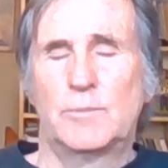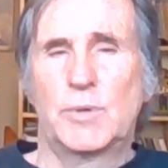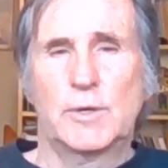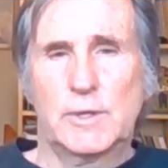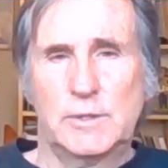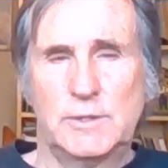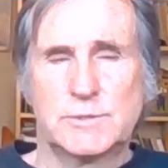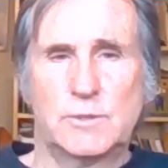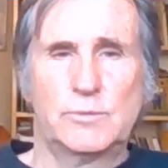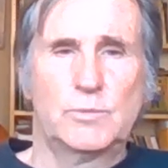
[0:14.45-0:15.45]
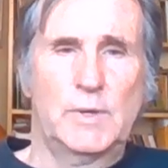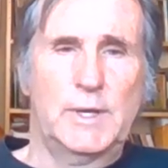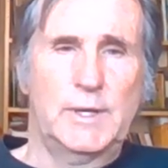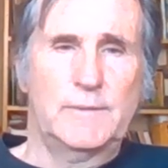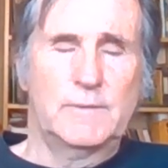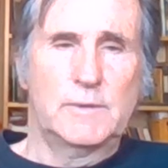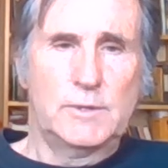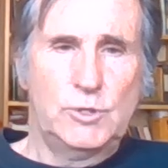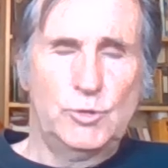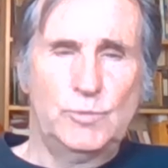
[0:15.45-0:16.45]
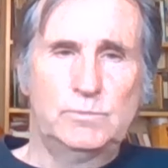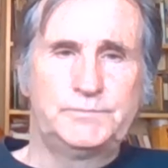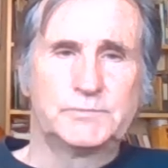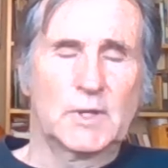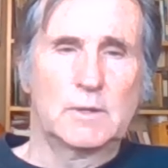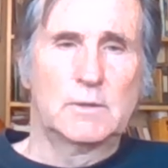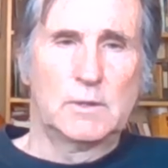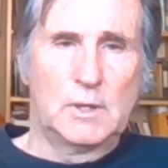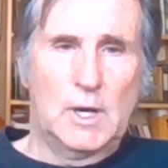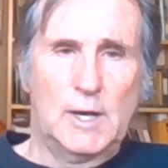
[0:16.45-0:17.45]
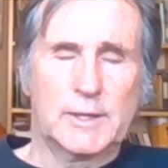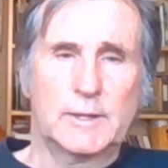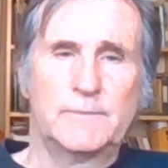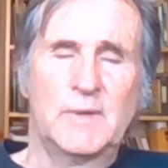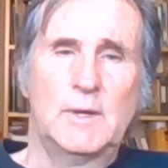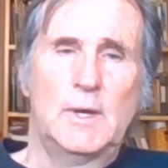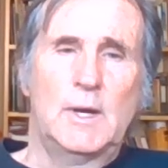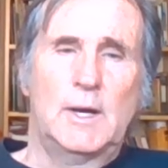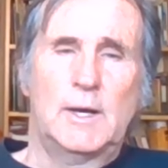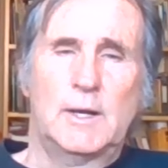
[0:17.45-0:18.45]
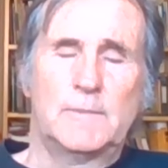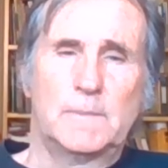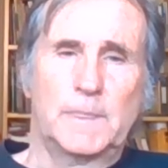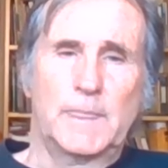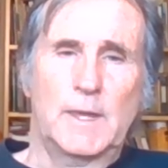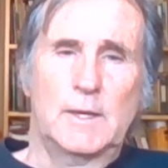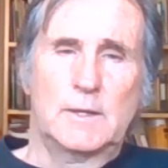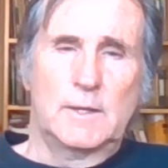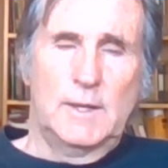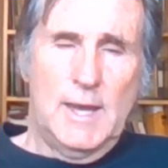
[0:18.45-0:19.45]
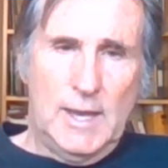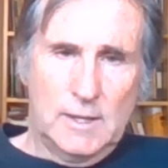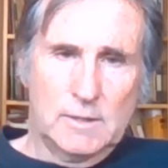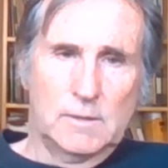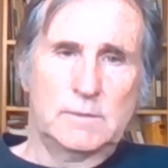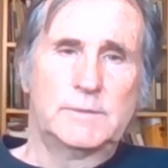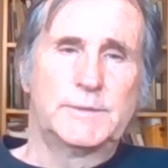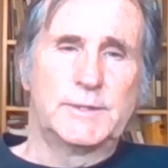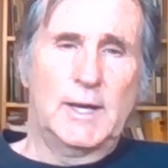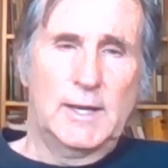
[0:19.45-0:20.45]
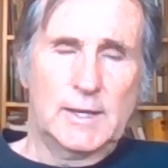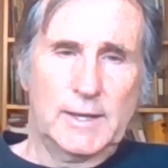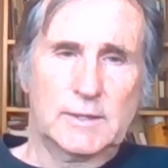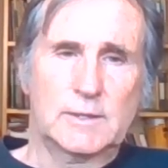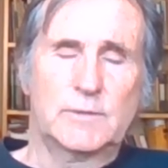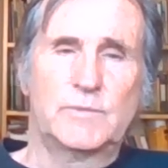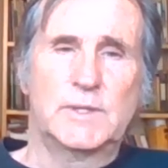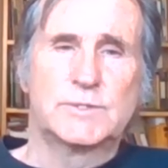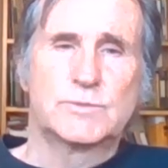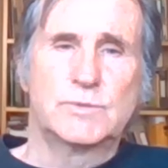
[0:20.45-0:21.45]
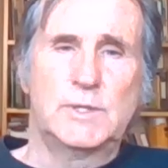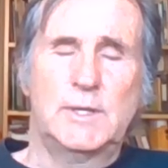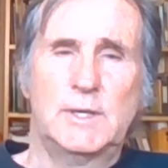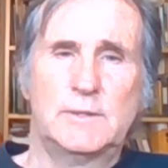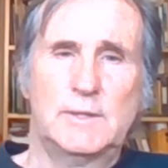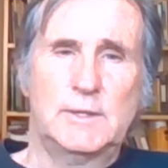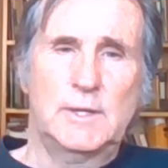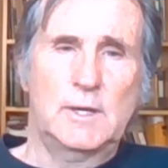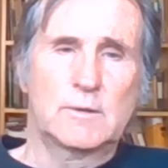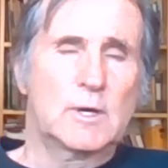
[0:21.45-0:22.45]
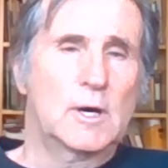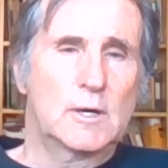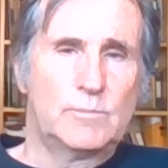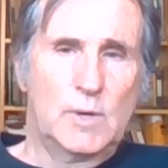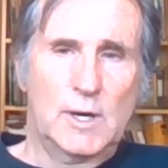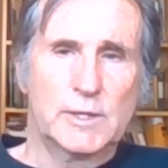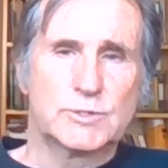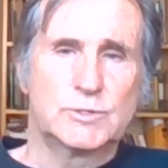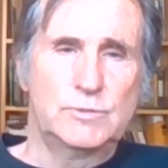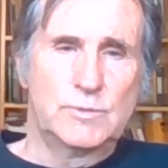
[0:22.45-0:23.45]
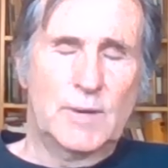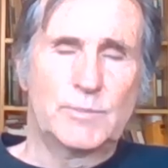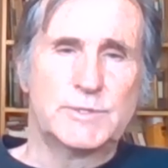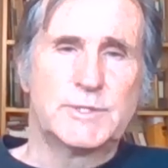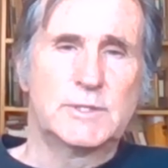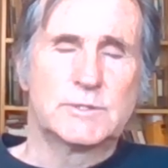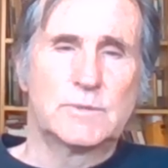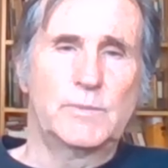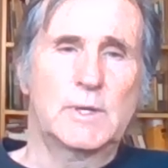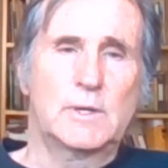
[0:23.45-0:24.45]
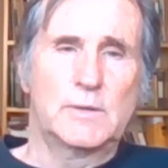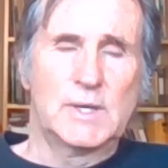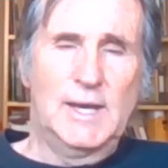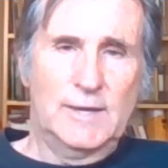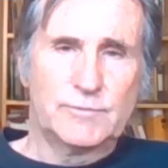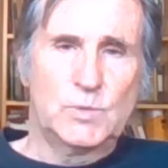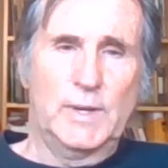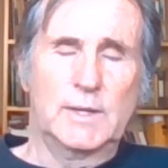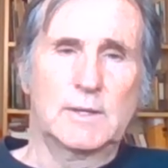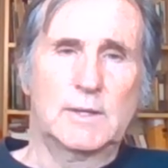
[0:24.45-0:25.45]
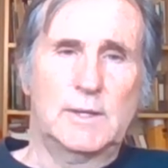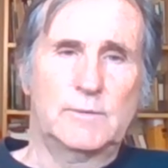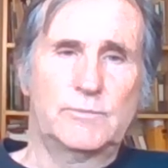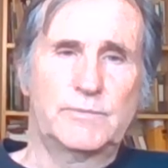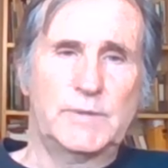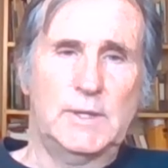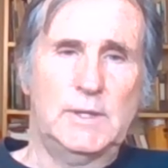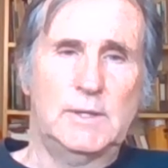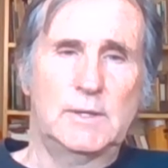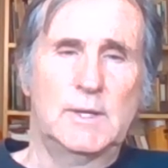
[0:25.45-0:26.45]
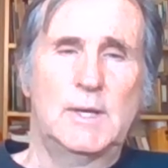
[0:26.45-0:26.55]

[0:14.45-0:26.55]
Burke in his own way, Hume, Locke, um, Hegel, the dialectic of history, and then how Karl Marx, who represents what we call the left wing of the